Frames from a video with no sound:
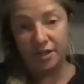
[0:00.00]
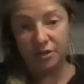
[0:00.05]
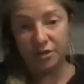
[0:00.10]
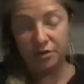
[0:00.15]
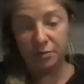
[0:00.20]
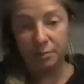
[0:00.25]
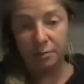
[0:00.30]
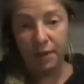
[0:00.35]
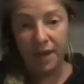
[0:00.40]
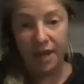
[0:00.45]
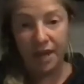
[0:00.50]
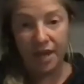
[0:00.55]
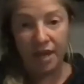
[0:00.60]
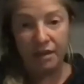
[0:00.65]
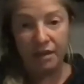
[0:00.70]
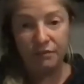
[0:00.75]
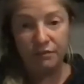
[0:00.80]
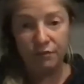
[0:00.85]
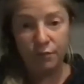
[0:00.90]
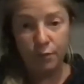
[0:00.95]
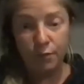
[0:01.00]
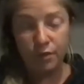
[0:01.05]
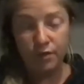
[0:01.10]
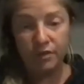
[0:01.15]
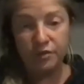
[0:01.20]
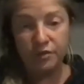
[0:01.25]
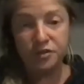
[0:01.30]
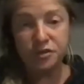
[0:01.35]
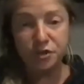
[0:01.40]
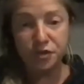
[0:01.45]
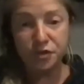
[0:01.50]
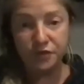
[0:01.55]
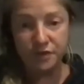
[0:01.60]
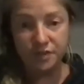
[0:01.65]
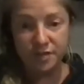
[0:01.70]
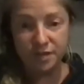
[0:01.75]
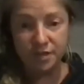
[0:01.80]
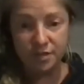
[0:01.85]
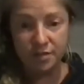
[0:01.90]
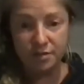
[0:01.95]
you to pay for their
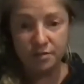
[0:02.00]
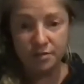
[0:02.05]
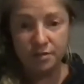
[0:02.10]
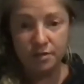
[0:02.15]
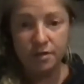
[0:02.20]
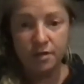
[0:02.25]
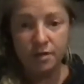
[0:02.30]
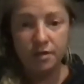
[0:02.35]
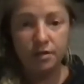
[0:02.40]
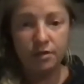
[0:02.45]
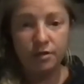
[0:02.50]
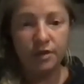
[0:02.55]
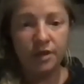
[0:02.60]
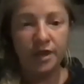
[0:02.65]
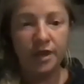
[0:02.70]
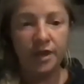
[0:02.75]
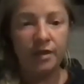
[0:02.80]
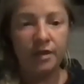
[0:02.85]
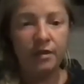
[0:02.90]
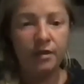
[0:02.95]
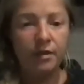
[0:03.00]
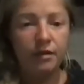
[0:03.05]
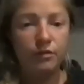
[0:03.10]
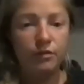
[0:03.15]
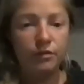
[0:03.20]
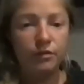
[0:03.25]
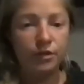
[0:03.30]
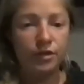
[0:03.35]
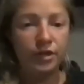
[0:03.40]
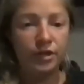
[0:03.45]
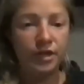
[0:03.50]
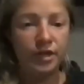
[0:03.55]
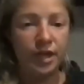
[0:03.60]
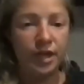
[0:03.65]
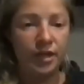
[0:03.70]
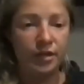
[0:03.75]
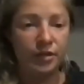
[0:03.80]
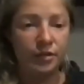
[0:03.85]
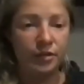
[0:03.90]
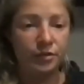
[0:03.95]
services. Okay. They're going to
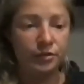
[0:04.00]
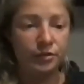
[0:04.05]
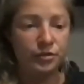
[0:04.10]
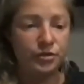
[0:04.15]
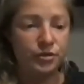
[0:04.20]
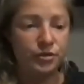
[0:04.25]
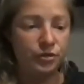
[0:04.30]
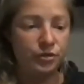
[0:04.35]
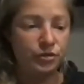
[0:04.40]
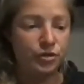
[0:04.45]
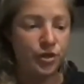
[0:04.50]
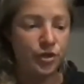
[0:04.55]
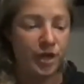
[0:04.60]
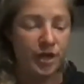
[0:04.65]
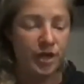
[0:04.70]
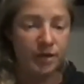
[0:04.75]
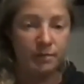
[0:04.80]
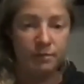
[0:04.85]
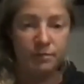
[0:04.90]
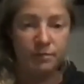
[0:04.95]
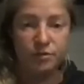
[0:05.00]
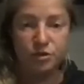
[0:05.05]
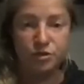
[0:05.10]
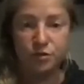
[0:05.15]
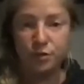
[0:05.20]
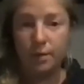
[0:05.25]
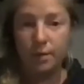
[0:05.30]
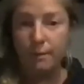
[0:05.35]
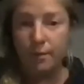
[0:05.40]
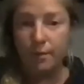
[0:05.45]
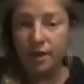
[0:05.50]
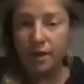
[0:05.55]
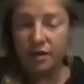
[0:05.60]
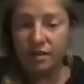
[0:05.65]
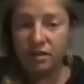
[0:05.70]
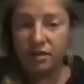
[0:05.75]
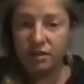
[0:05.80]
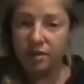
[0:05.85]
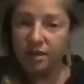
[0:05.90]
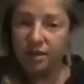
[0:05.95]
get you to try to do a
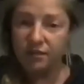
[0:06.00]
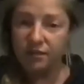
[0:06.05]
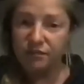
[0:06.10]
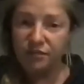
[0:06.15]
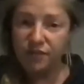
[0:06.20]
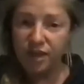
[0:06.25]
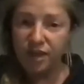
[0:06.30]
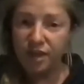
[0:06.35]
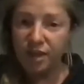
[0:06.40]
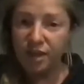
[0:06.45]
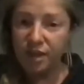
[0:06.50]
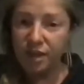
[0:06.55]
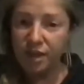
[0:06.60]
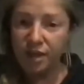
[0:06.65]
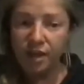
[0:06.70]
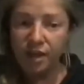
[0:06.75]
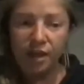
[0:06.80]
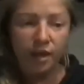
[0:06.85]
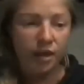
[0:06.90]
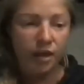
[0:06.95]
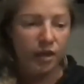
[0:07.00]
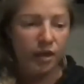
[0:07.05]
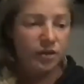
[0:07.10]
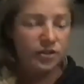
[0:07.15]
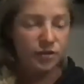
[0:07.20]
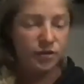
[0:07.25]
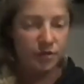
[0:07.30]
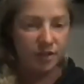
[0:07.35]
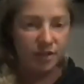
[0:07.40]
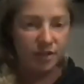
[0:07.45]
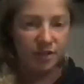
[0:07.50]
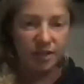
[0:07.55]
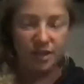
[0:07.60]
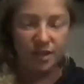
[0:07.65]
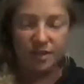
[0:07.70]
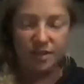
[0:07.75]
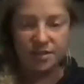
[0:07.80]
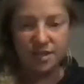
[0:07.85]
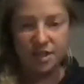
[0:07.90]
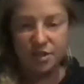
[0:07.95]
monthly fee so that they
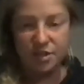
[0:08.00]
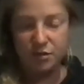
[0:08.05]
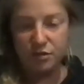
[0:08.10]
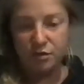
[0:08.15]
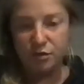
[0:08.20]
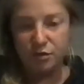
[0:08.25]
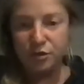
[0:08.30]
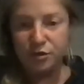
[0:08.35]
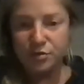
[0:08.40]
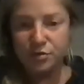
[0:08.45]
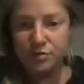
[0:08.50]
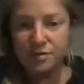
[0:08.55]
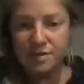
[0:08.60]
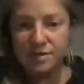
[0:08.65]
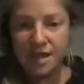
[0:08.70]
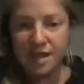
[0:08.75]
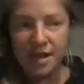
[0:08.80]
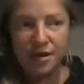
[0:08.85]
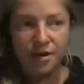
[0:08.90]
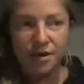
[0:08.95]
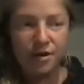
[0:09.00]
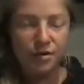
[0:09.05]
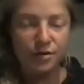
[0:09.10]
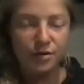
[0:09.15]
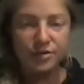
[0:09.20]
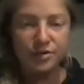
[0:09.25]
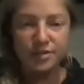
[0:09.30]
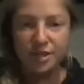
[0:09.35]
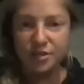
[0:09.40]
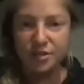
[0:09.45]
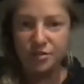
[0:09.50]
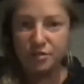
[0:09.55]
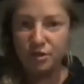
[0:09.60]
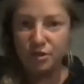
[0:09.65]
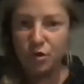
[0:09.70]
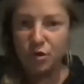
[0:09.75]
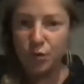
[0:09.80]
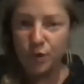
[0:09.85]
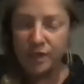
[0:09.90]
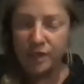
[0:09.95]
can send you their newsletter or send you the
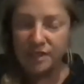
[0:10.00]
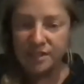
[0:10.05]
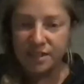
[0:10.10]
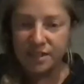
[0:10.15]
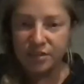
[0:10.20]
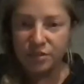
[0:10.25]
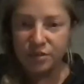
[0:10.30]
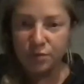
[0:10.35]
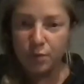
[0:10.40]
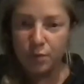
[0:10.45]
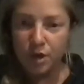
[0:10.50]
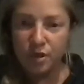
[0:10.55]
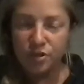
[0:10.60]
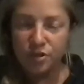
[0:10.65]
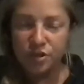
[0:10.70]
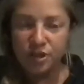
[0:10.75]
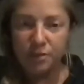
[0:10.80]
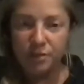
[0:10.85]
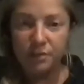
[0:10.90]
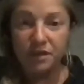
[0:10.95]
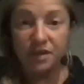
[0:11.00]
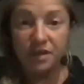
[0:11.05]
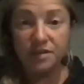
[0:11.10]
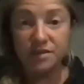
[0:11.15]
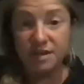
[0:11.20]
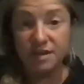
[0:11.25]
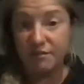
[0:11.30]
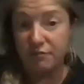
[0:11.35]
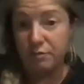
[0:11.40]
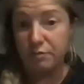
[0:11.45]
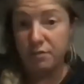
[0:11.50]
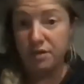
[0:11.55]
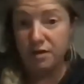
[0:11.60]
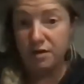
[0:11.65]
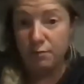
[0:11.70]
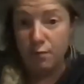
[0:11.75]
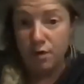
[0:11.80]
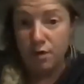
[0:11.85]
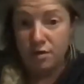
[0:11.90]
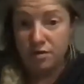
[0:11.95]
coins that they're watching, because everybody
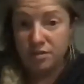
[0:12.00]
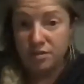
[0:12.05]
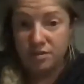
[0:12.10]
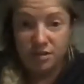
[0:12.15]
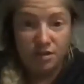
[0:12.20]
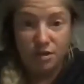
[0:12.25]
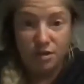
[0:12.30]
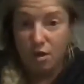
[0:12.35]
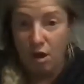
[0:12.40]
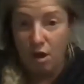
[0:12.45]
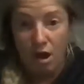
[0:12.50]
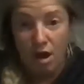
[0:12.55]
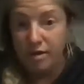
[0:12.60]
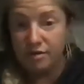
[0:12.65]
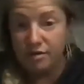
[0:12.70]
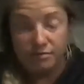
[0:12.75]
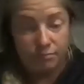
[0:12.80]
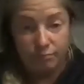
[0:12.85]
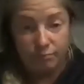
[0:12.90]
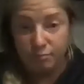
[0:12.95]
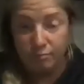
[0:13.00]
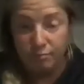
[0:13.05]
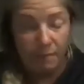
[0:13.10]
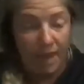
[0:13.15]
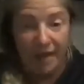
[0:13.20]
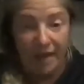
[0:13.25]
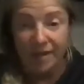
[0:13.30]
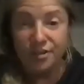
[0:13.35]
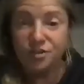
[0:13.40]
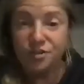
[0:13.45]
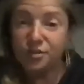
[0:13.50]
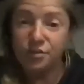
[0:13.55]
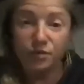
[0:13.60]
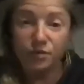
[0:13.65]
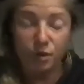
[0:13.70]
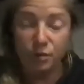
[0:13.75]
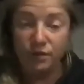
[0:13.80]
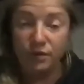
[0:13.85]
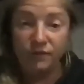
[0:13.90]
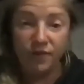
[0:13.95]
wants to not manage their
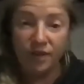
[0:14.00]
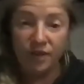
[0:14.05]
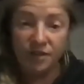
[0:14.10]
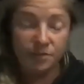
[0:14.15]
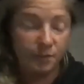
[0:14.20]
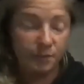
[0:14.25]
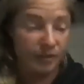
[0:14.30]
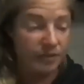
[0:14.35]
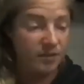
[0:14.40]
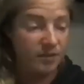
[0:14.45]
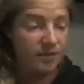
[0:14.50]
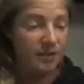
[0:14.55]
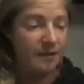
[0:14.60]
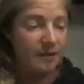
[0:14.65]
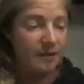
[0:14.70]
own investments.